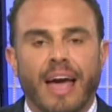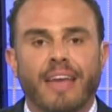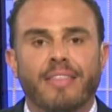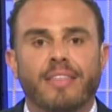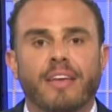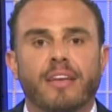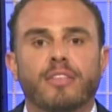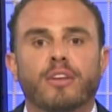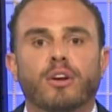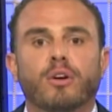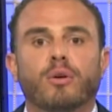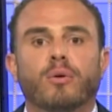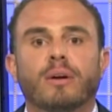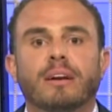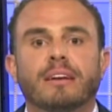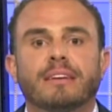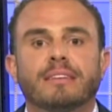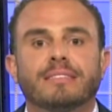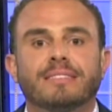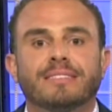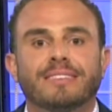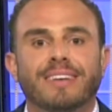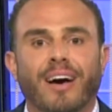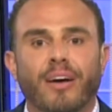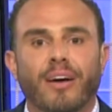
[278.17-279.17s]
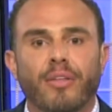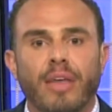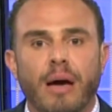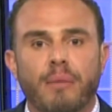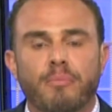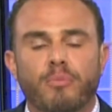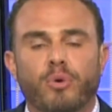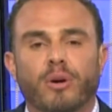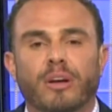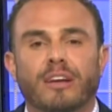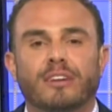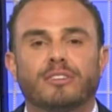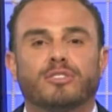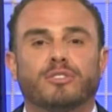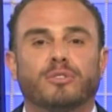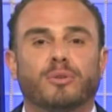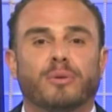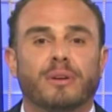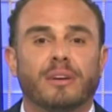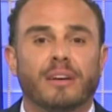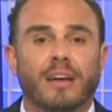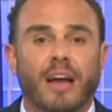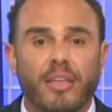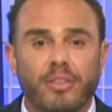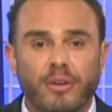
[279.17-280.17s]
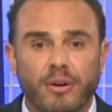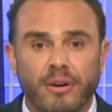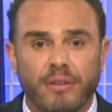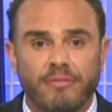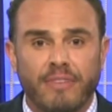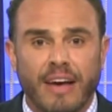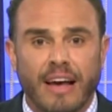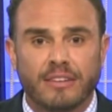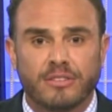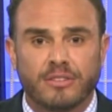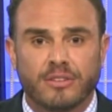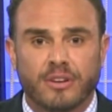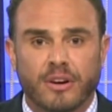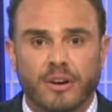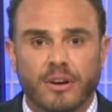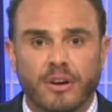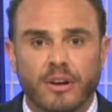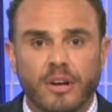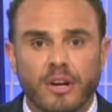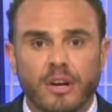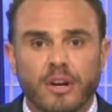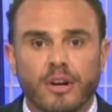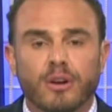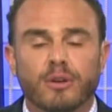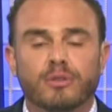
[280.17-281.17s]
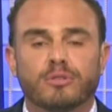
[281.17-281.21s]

and then they're going to sell that mortgage to another investor